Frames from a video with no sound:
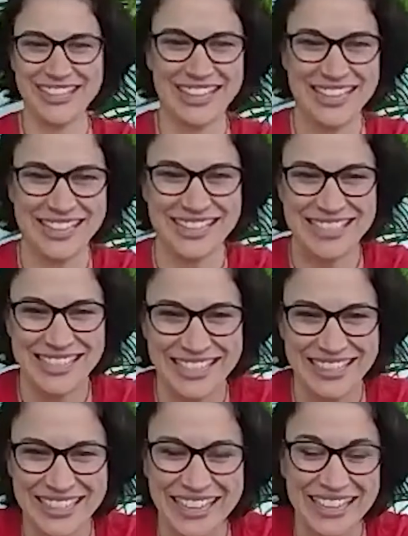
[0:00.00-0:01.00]
That's
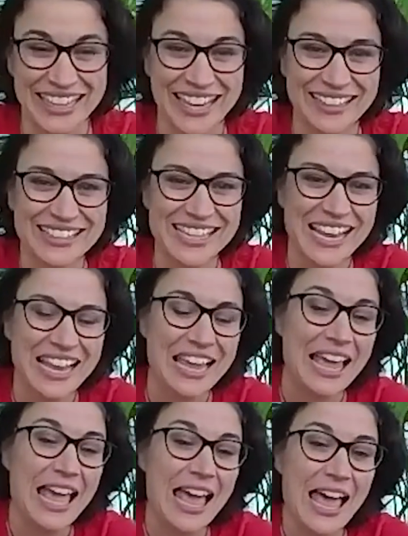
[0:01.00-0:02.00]
it, nothing else.
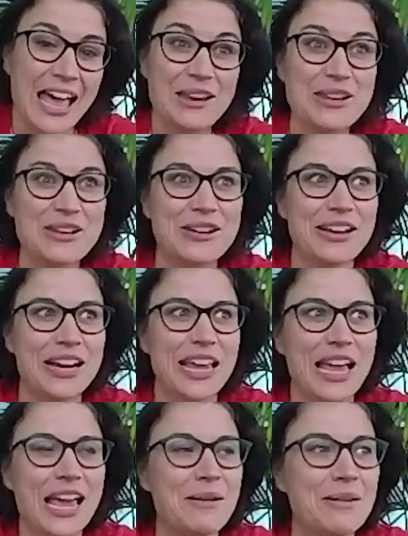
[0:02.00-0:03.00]
And you know, like